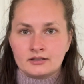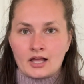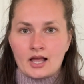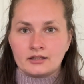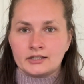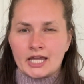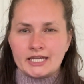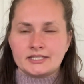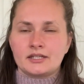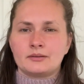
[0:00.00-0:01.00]
a
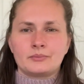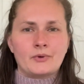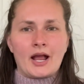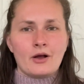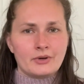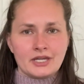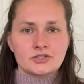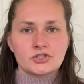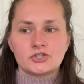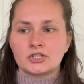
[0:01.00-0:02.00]
light
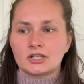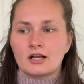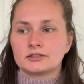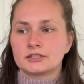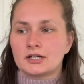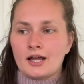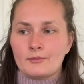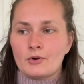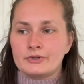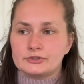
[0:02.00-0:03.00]
brownish color, I'm
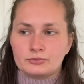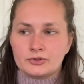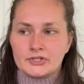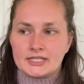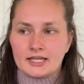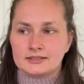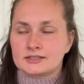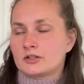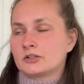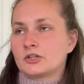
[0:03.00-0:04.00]
always worried that it's
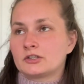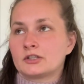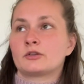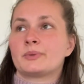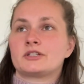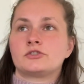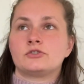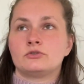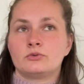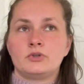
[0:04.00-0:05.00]
going to look a little bit
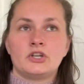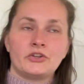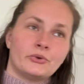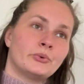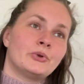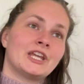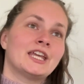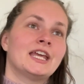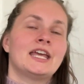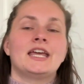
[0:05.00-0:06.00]
too nude.
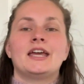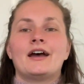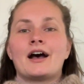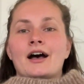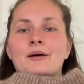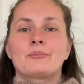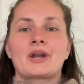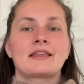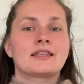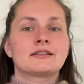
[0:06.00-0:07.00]
But
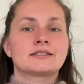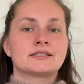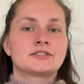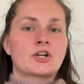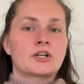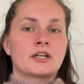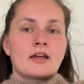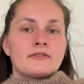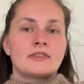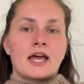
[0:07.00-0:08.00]
I think this is dark
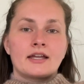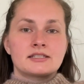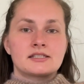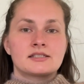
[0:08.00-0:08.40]
enough that